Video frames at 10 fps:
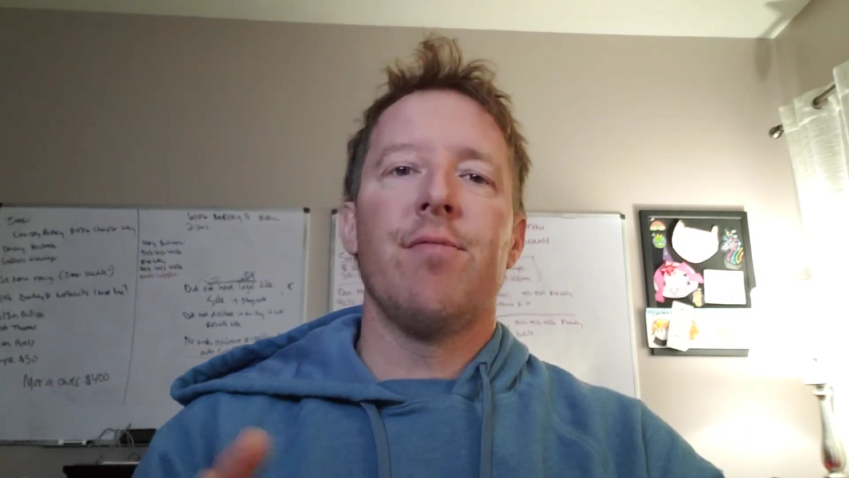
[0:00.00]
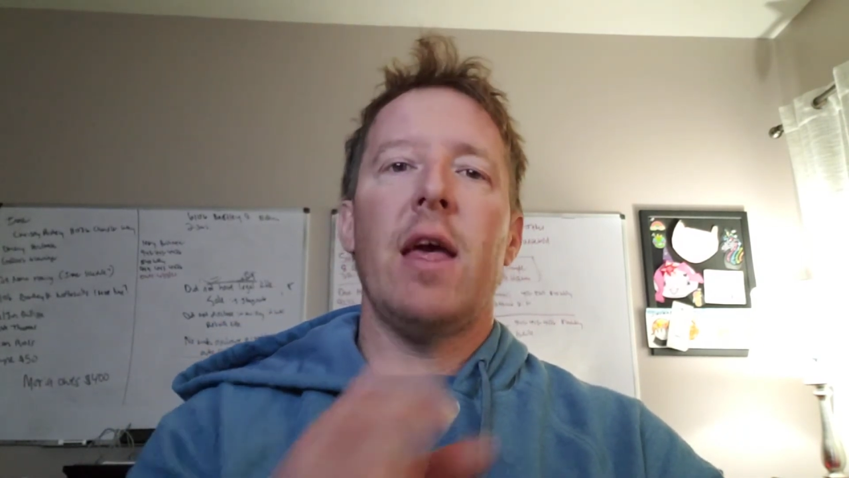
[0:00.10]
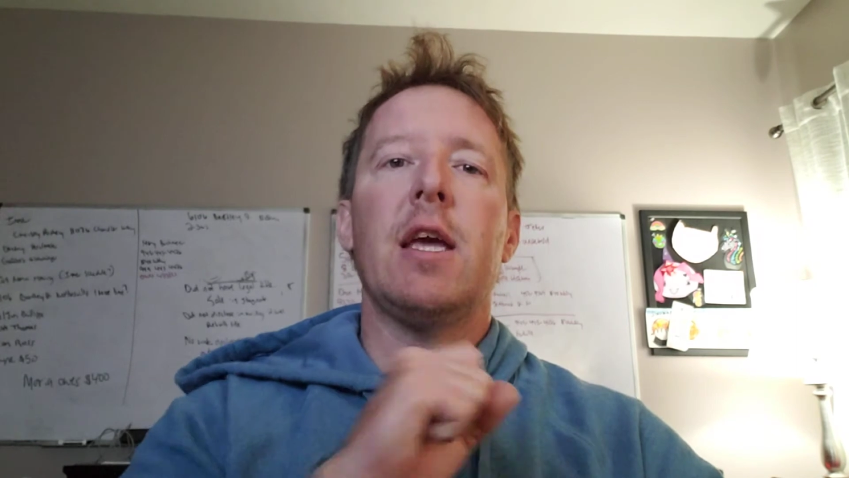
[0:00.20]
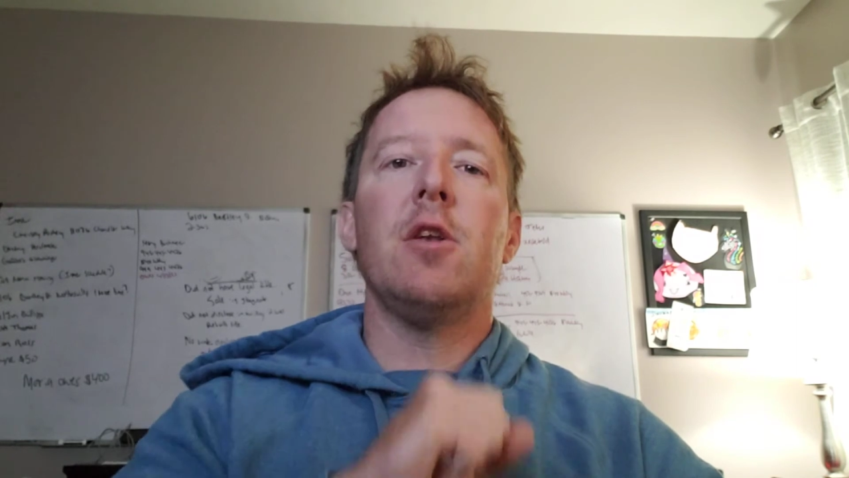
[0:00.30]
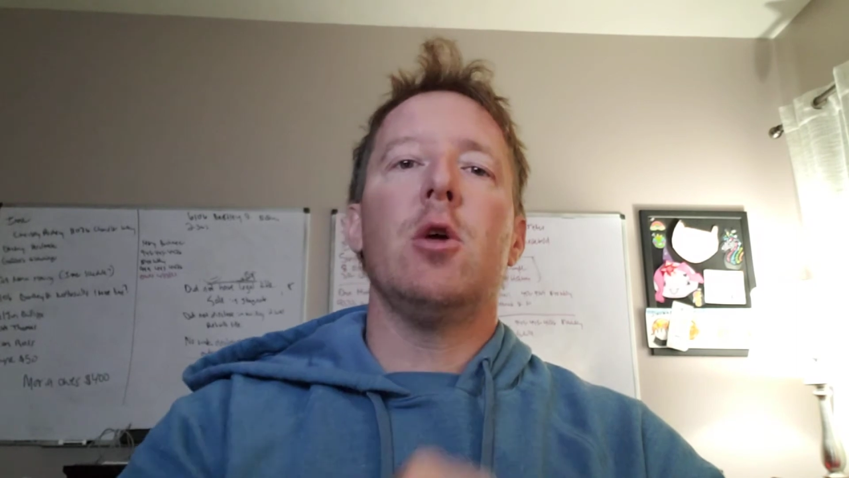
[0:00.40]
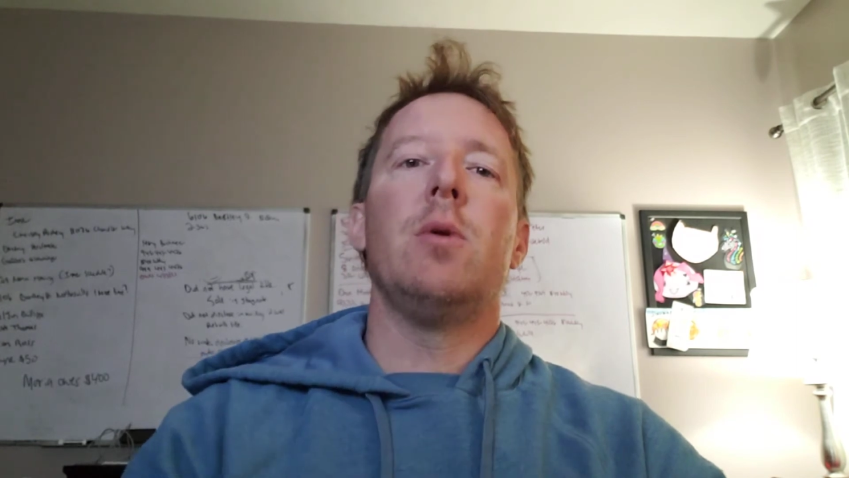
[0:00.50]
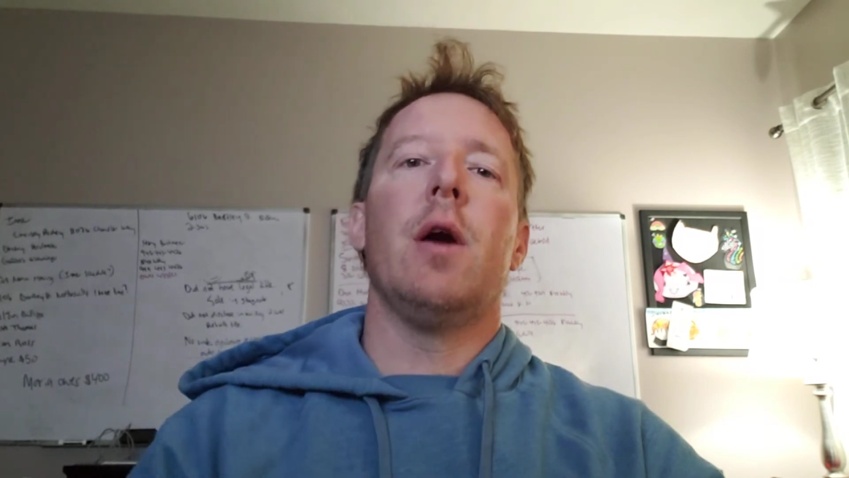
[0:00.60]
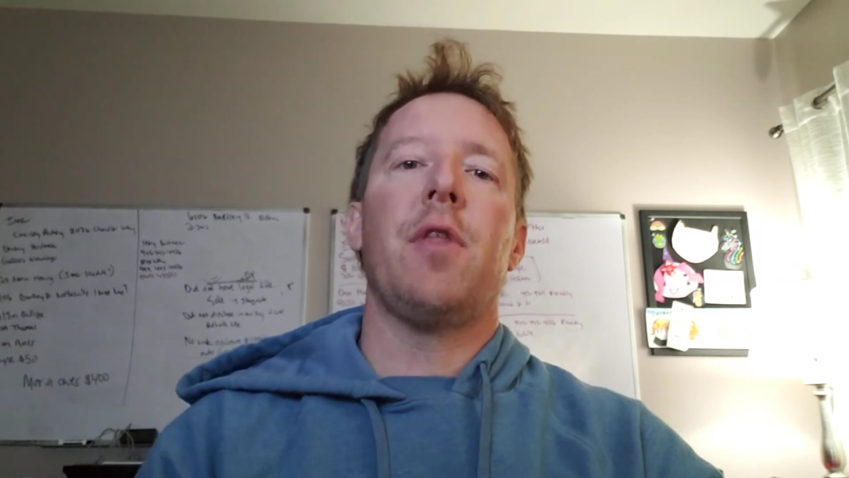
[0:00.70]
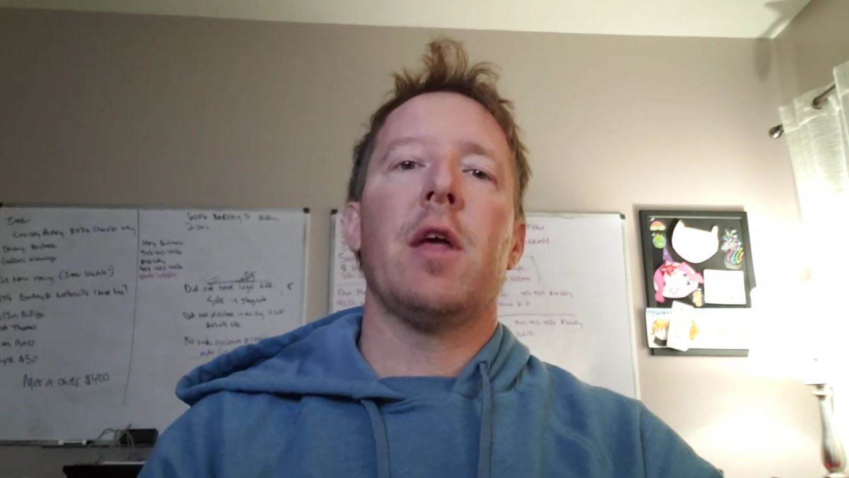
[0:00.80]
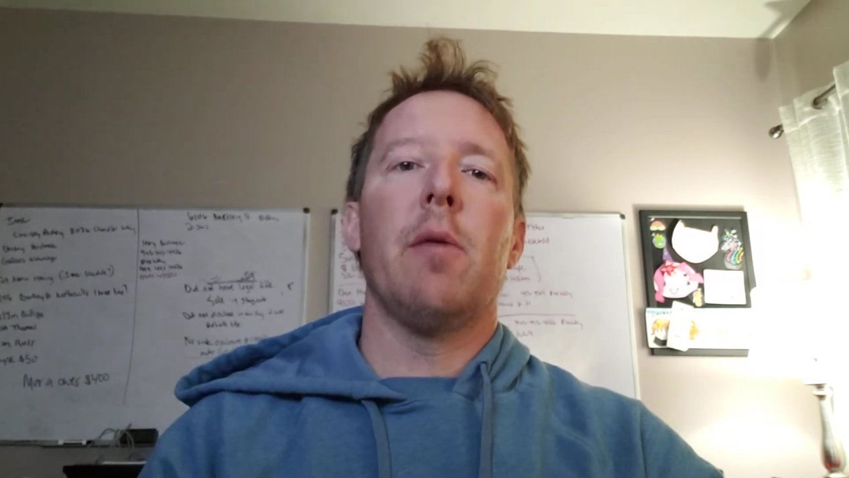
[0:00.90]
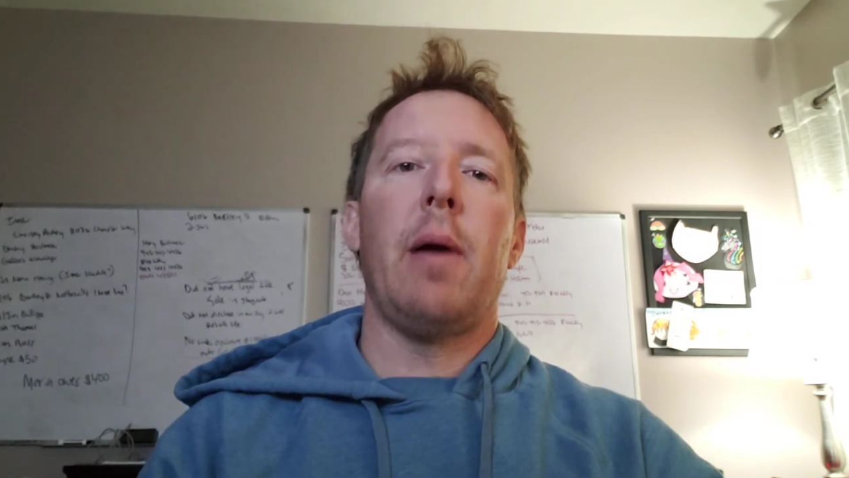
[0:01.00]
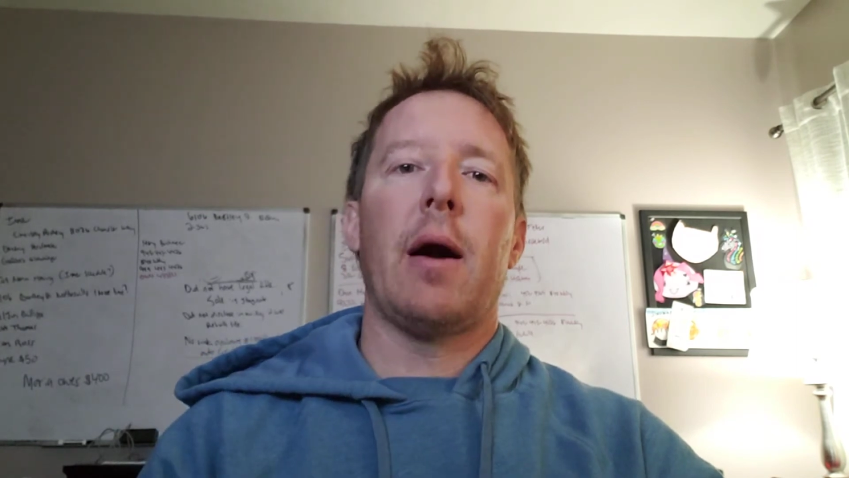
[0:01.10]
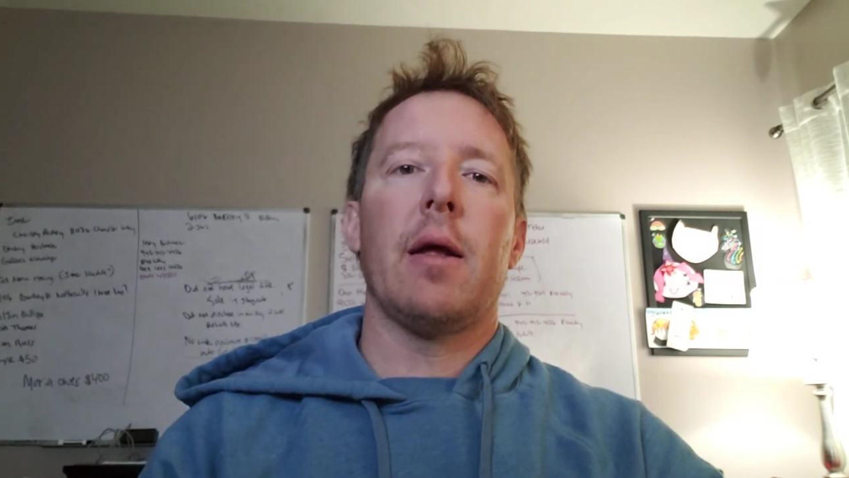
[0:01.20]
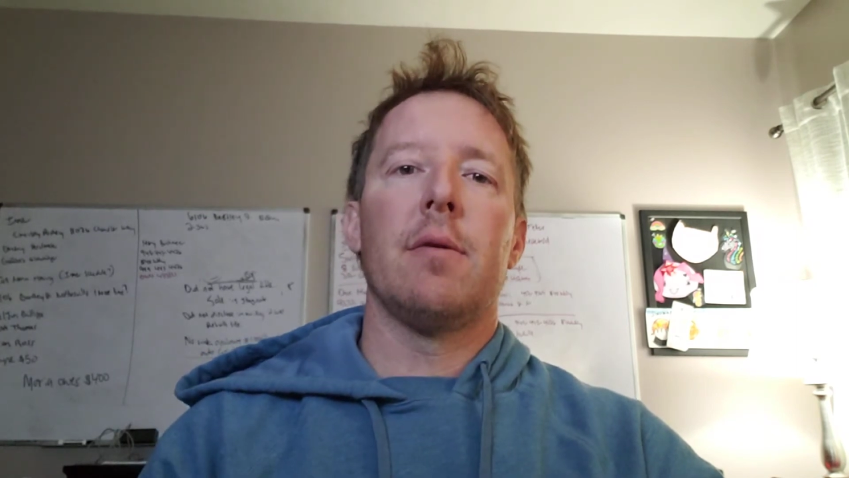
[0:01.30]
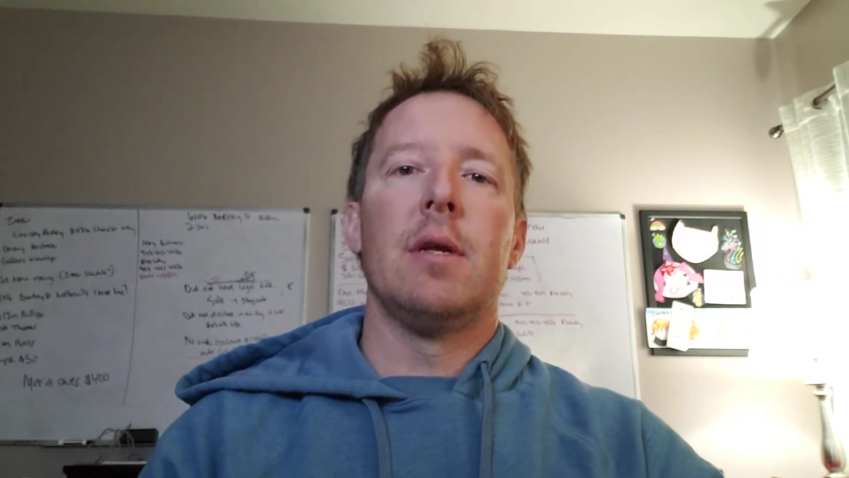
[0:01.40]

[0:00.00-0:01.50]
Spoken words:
they can do nothing about it.